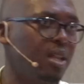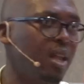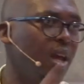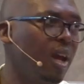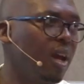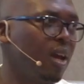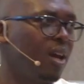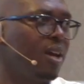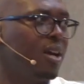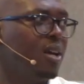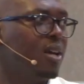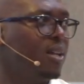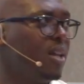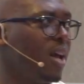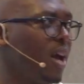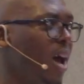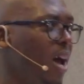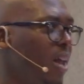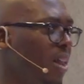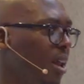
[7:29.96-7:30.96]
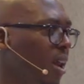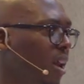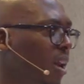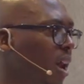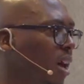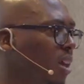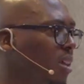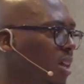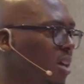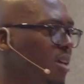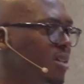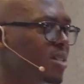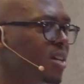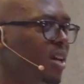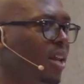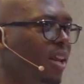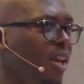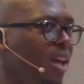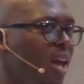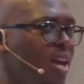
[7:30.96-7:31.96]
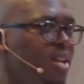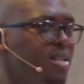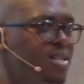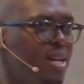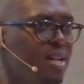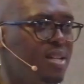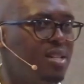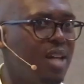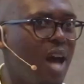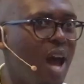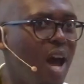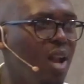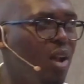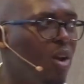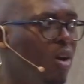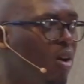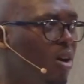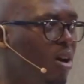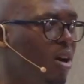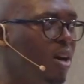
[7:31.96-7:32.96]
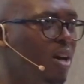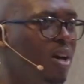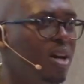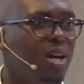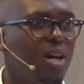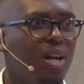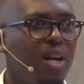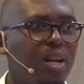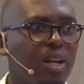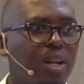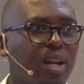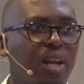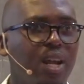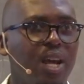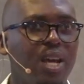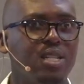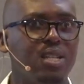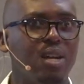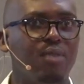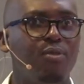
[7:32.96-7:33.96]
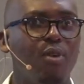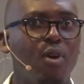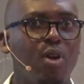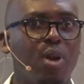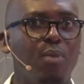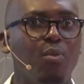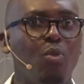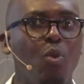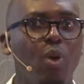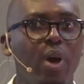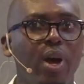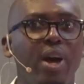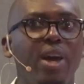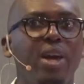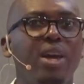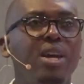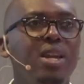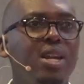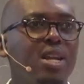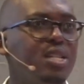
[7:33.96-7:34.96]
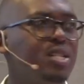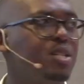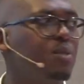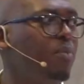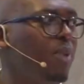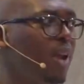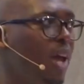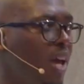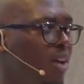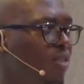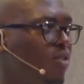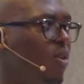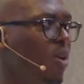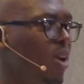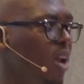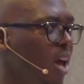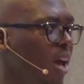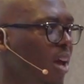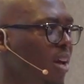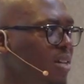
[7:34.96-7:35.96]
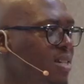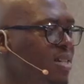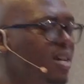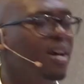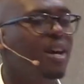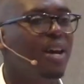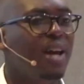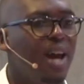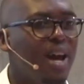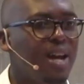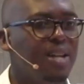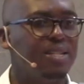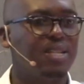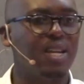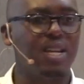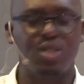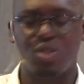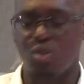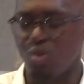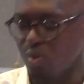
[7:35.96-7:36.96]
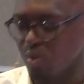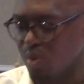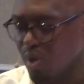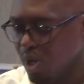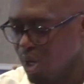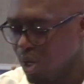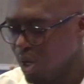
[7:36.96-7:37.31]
think the gathering like this creates that dialogue, it creates that forum where industry players connect and starts to,